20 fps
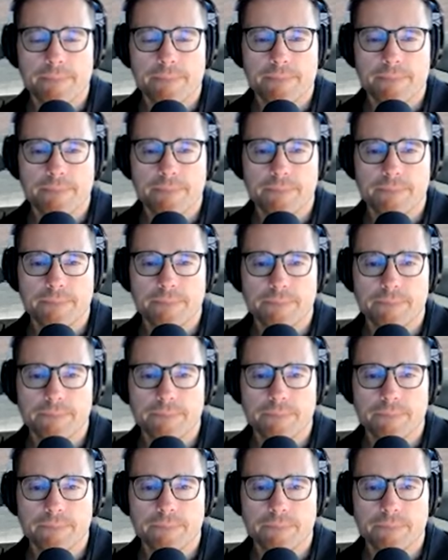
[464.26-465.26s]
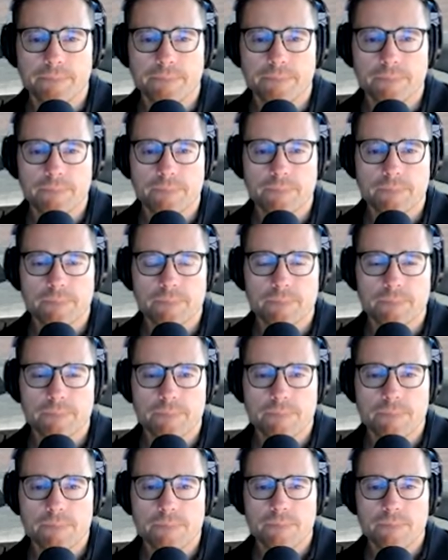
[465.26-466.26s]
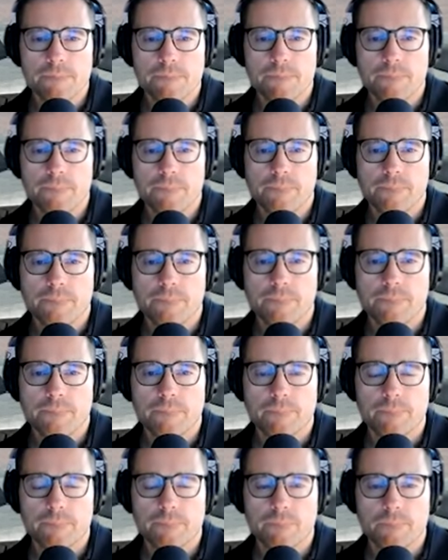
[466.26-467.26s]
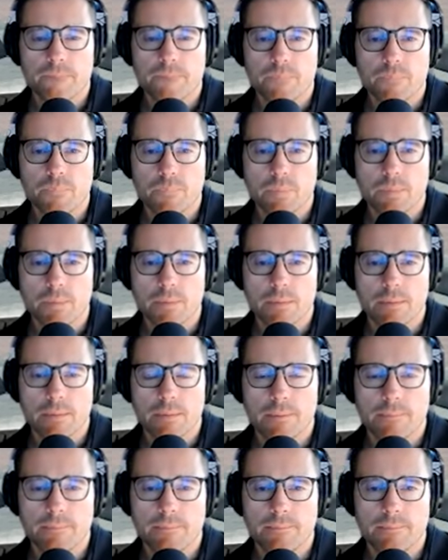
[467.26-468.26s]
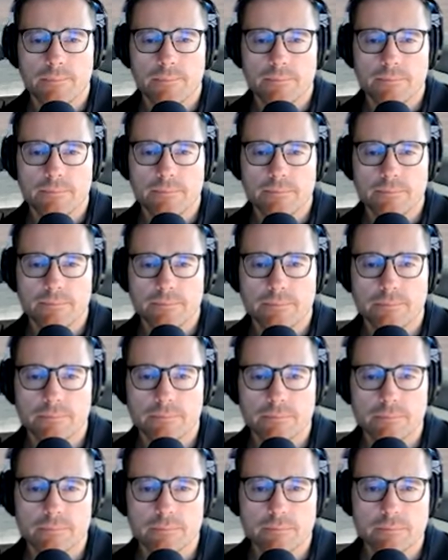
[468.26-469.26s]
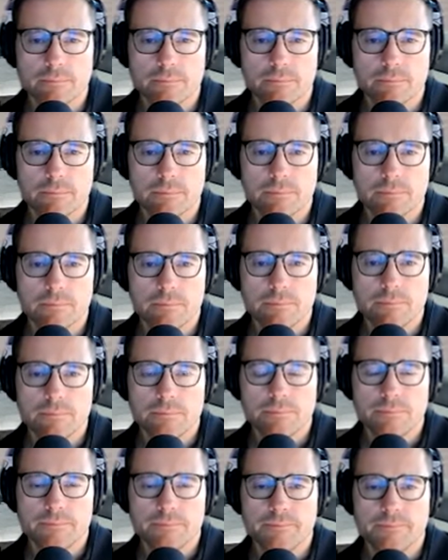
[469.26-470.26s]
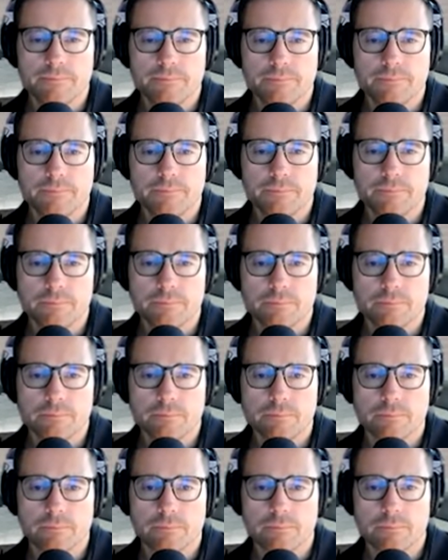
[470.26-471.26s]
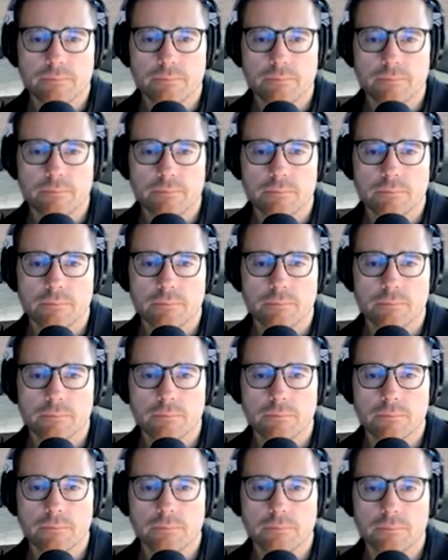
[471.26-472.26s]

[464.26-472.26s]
No words are spoken by the person on screen.